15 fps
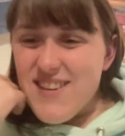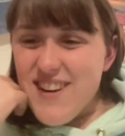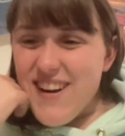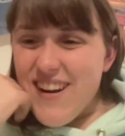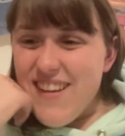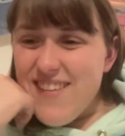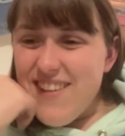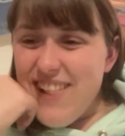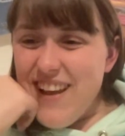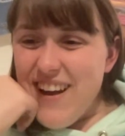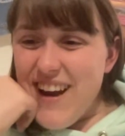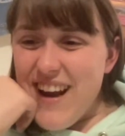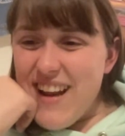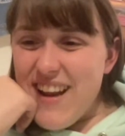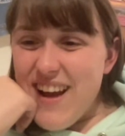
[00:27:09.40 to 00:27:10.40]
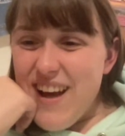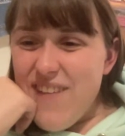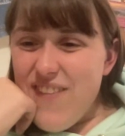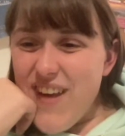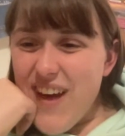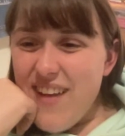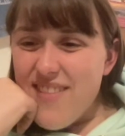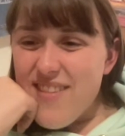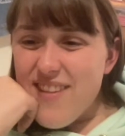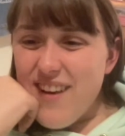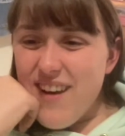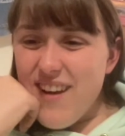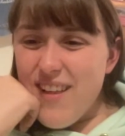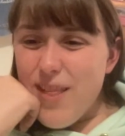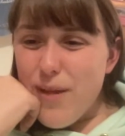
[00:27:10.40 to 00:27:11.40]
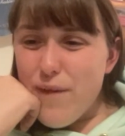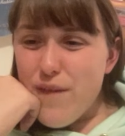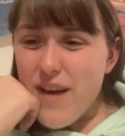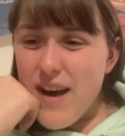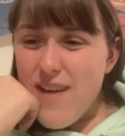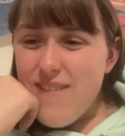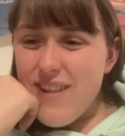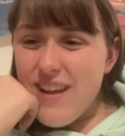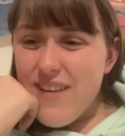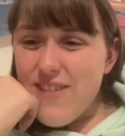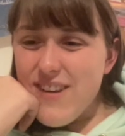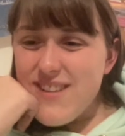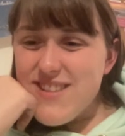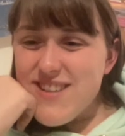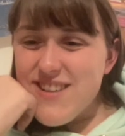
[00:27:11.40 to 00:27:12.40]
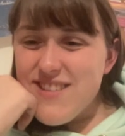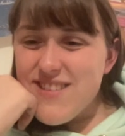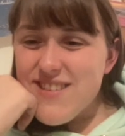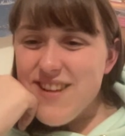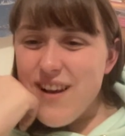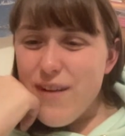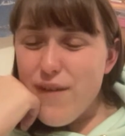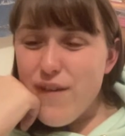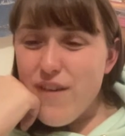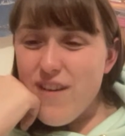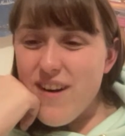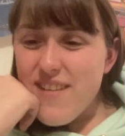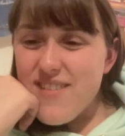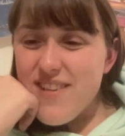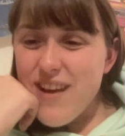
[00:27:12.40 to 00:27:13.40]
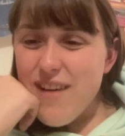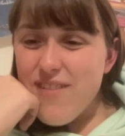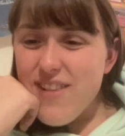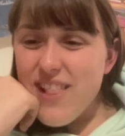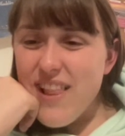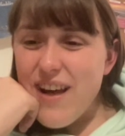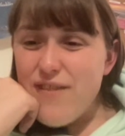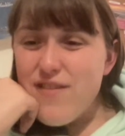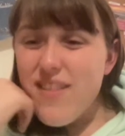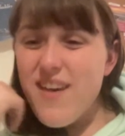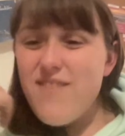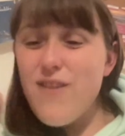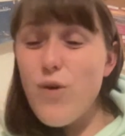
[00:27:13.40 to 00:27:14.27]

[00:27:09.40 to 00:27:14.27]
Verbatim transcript: True Crazy Lion. Uh, pets are the family. We choose uh, for ourselves. Love them.